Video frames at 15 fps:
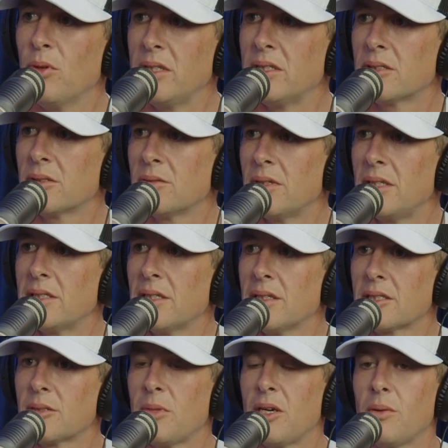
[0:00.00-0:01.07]
points, right? Tell
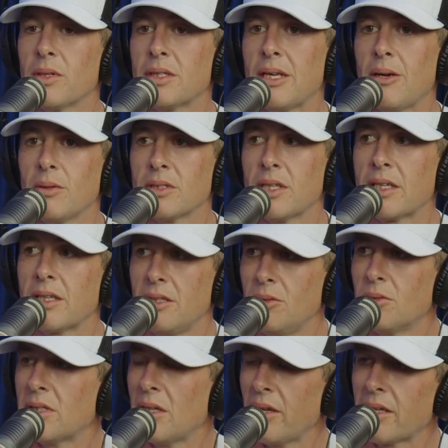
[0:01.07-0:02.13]
us about what that was like. And
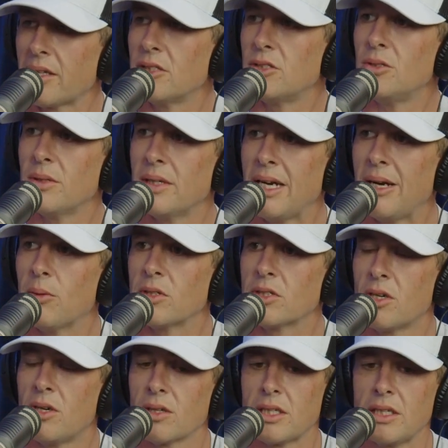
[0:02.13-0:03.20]
you said, like, as you and I were
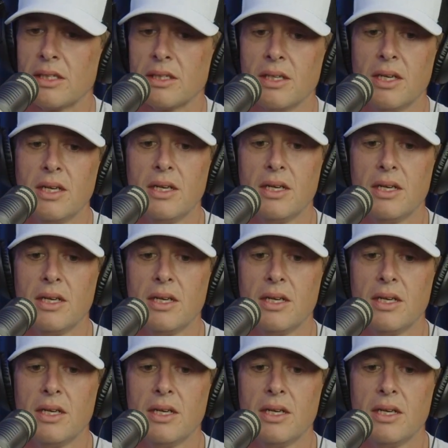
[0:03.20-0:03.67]
talking,